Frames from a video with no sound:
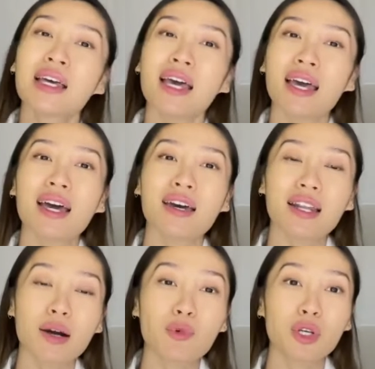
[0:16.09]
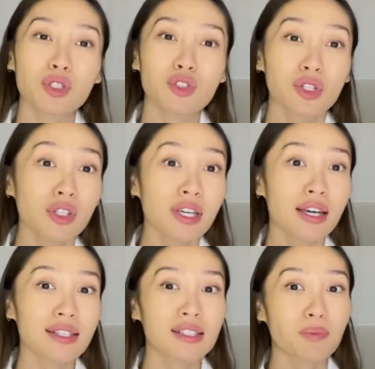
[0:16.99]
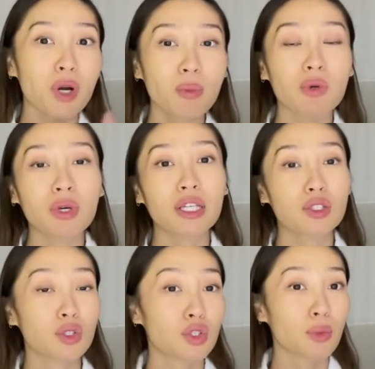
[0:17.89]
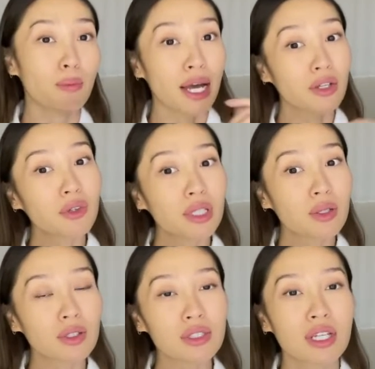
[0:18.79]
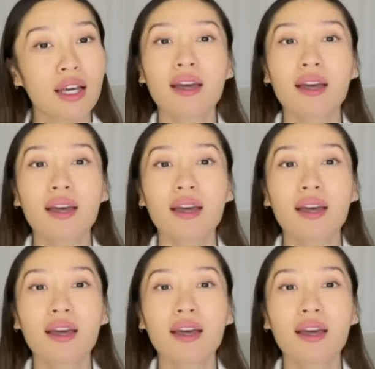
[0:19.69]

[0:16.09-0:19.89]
And I'm going to show you guys the proper way to do microneedles